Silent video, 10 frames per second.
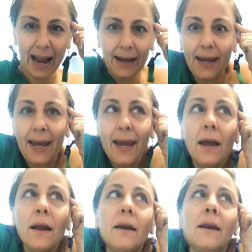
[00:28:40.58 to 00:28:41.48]
I
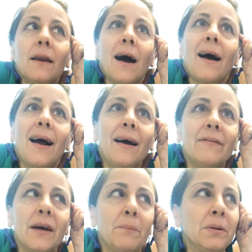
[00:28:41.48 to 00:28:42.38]
can't not
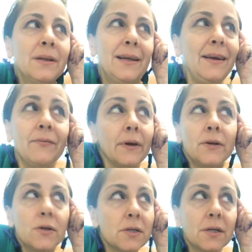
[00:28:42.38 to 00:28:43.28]
have that belief.
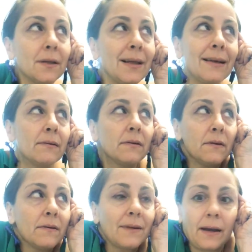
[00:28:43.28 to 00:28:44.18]
That's
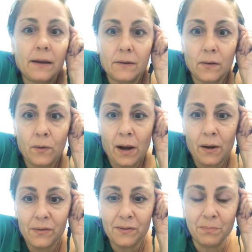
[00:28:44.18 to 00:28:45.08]
just, I guess, the way
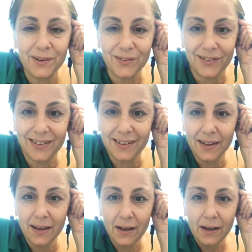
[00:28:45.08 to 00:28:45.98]
I was built.
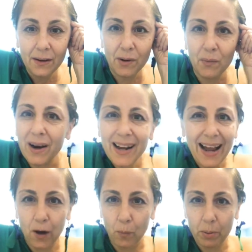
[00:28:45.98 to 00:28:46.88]
We want to
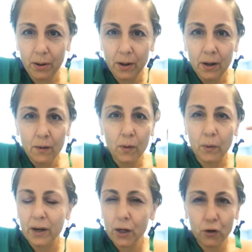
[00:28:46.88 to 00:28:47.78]
help. We
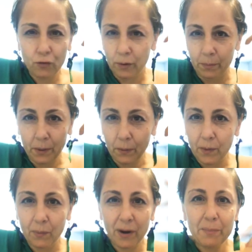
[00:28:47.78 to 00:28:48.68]
want to contribute.
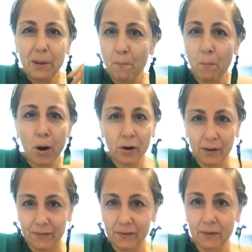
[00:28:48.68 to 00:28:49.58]
We want to be
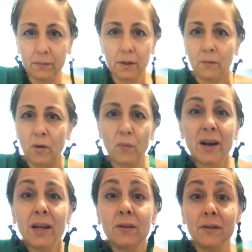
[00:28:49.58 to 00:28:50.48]
part of something. We
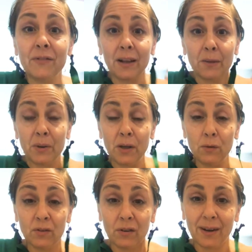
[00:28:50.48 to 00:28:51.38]
want to develop and
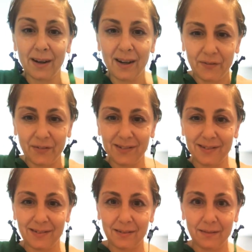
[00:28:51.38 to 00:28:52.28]
use our
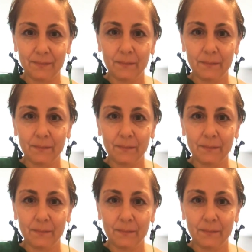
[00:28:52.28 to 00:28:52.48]
gifts.